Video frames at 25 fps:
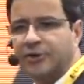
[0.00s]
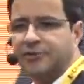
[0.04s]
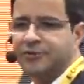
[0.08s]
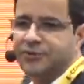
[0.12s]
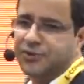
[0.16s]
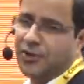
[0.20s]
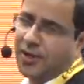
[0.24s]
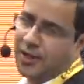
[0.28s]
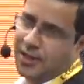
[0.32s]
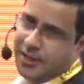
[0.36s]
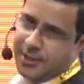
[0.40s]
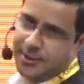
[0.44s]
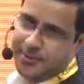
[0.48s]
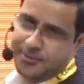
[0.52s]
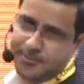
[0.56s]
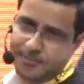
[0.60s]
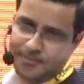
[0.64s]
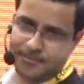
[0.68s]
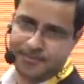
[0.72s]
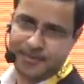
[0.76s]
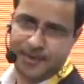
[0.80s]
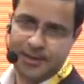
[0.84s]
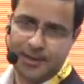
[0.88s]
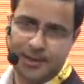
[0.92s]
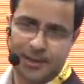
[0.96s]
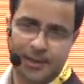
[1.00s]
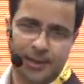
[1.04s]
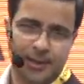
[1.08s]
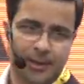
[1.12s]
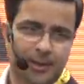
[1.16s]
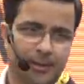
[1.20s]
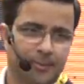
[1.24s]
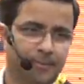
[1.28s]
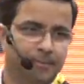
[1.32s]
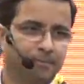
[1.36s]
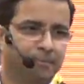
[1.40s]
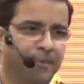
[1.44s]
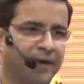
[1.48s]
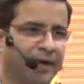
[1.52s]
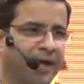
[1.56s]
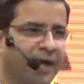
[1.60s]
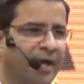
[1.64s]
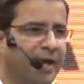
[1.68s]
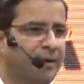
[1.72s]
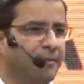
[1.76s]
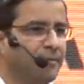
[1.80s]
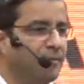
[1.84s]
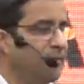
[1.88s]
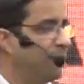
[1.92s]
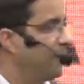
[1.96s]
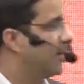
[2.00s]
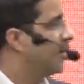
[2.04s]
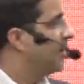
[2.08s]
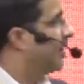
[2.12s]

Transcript: of July. But I am